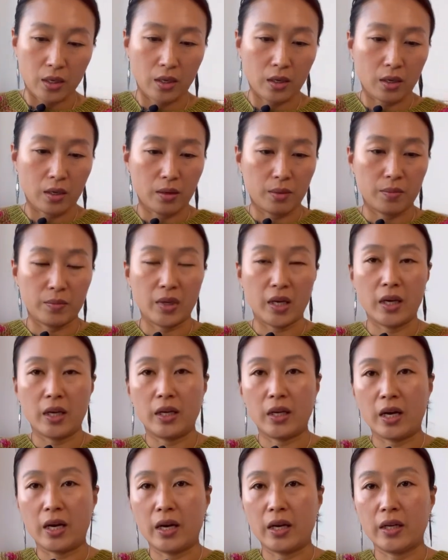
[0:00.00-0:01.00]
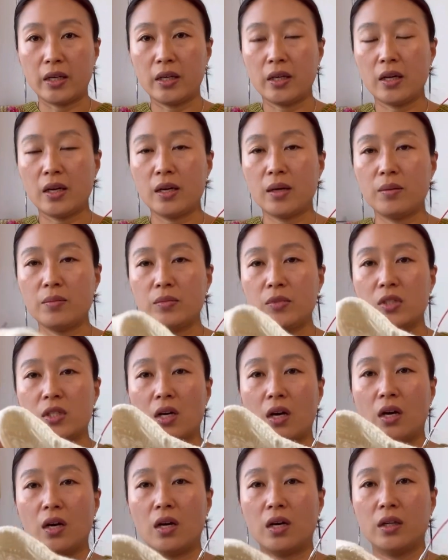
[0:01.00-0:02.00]
And I am
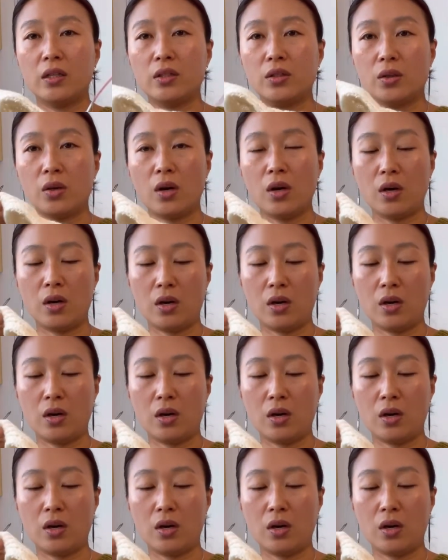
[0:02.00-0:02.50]
done